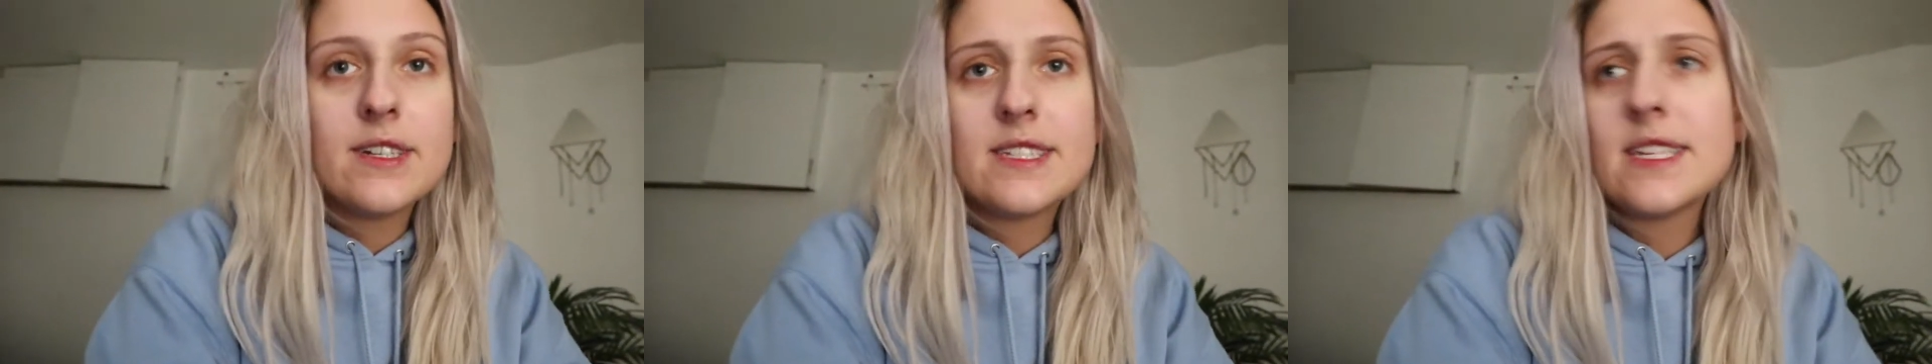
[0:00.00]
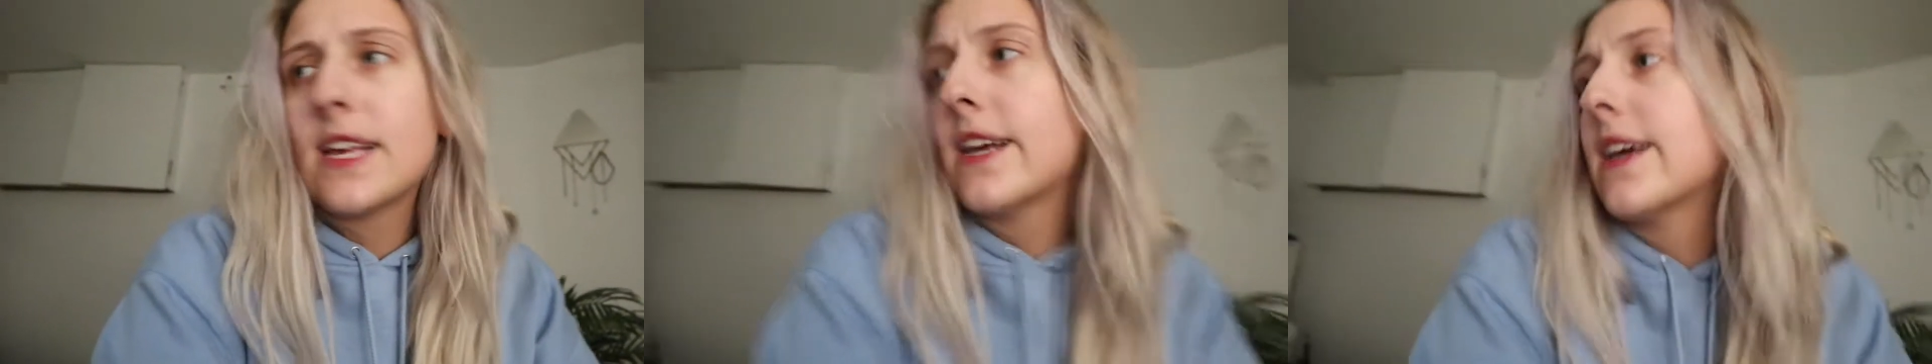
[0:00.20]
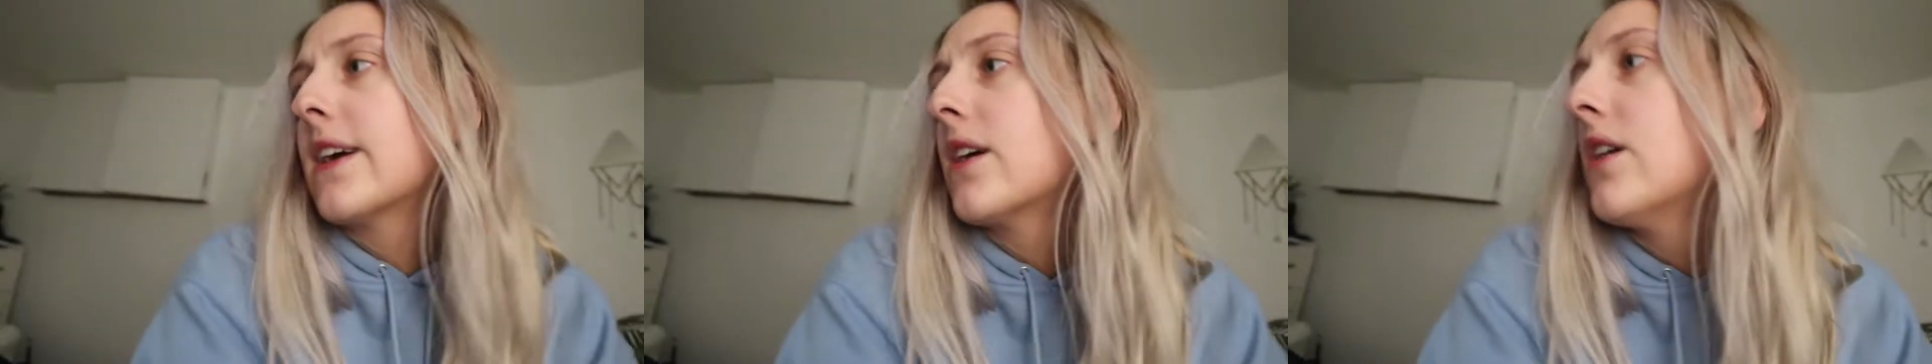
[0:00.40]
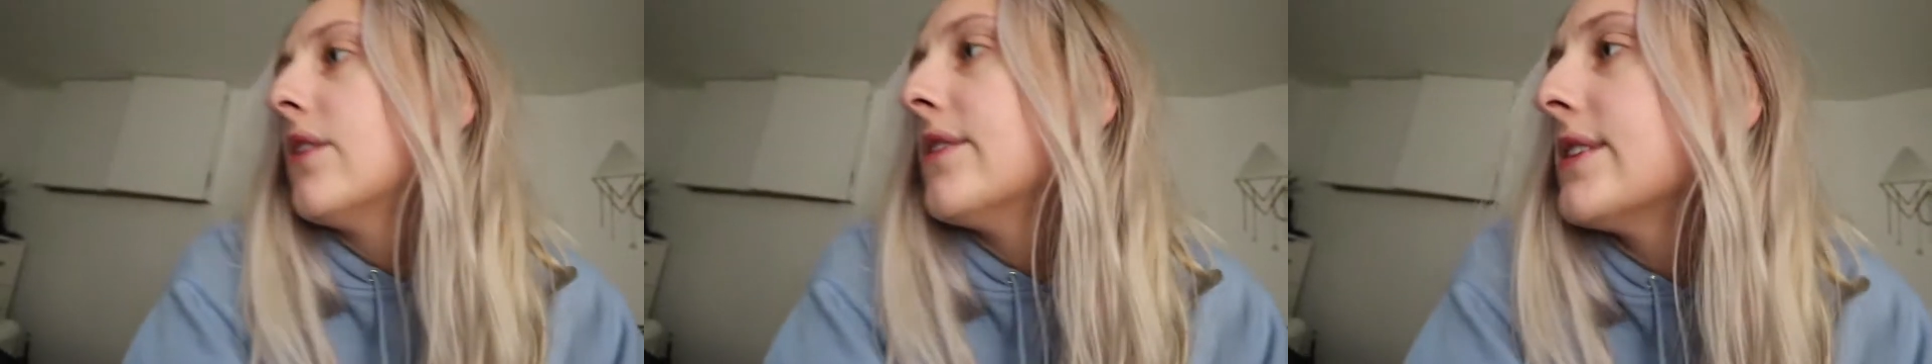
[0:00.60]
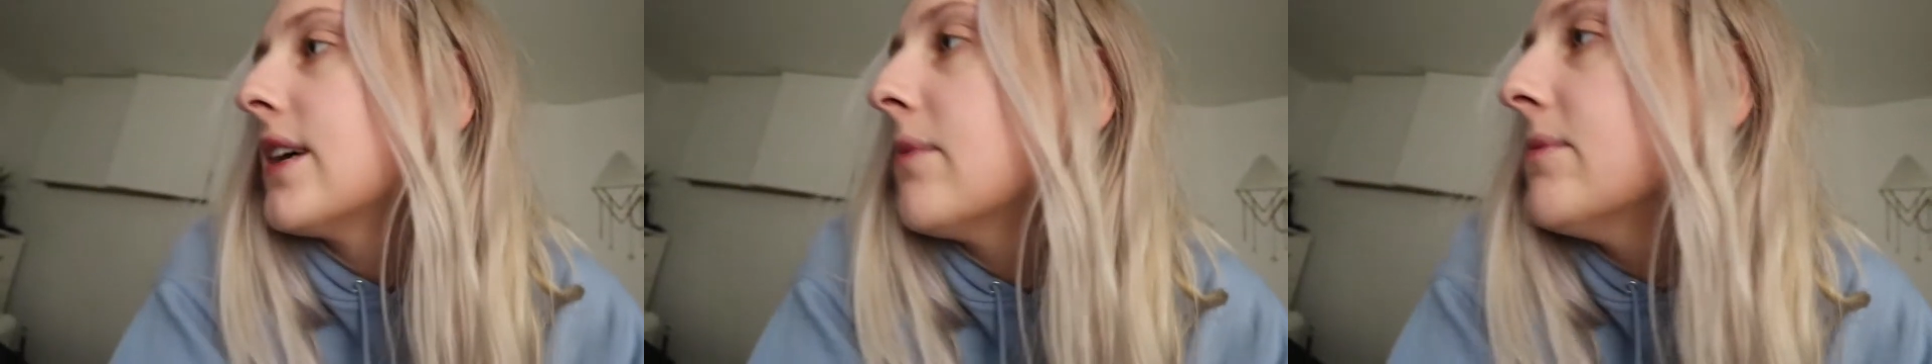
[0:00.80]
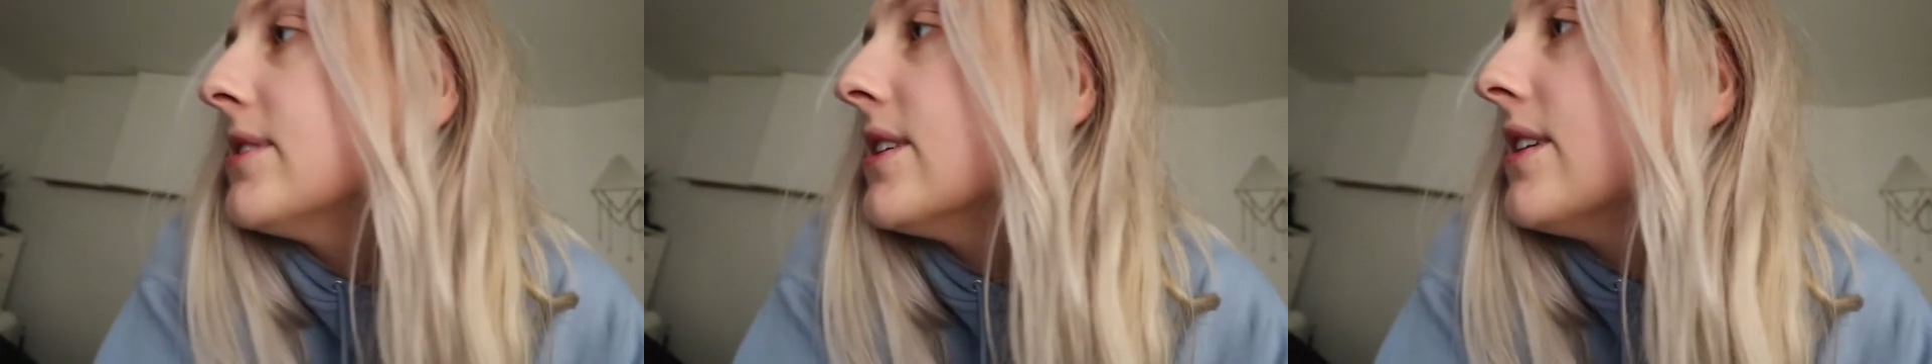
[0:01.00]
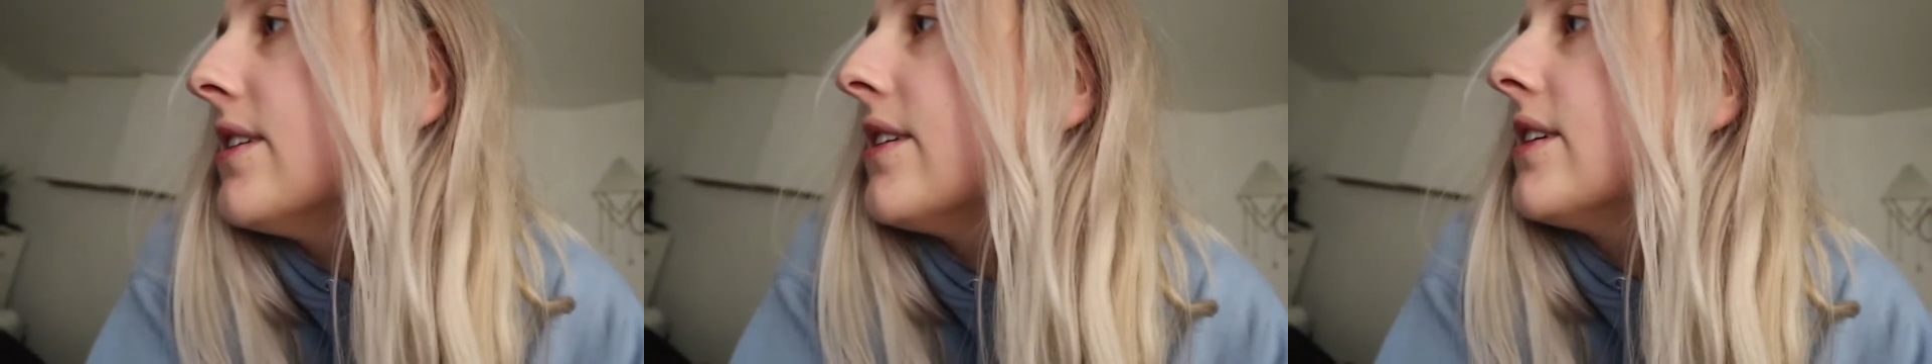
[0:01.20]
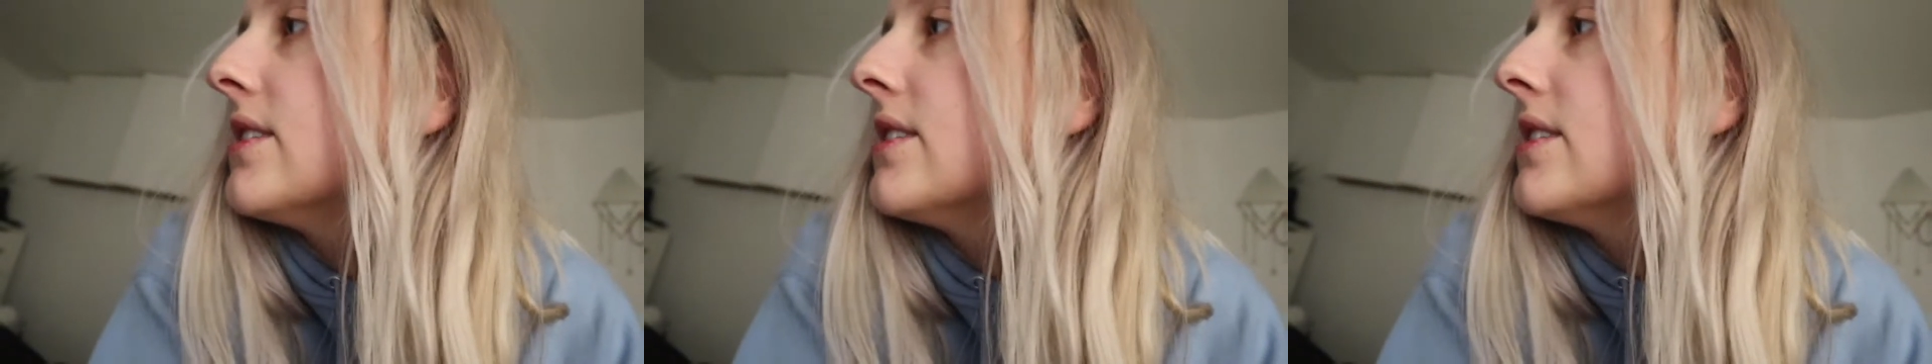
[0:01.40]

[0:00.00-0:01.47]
It's like, what time is it?